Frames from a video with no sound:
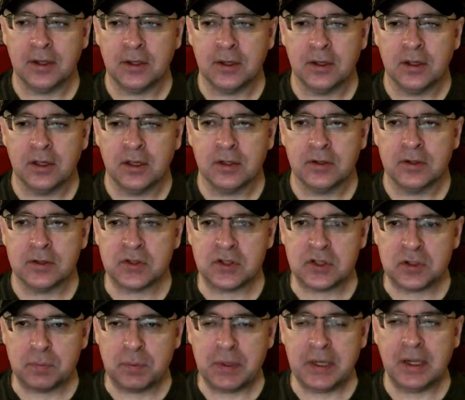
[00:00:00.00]
to
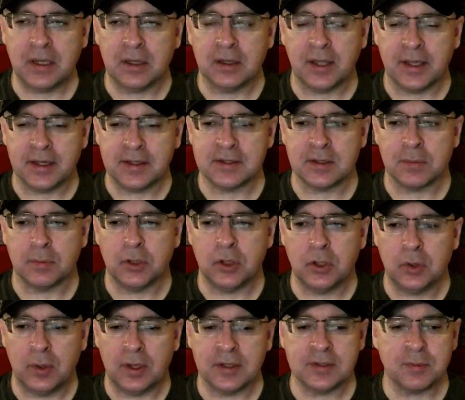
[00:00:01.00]
speak like somebody who has
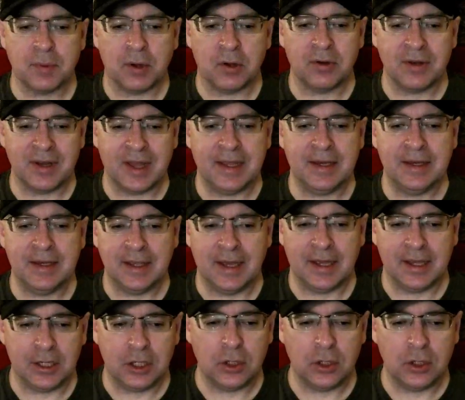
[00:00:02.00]
about 90 IQ.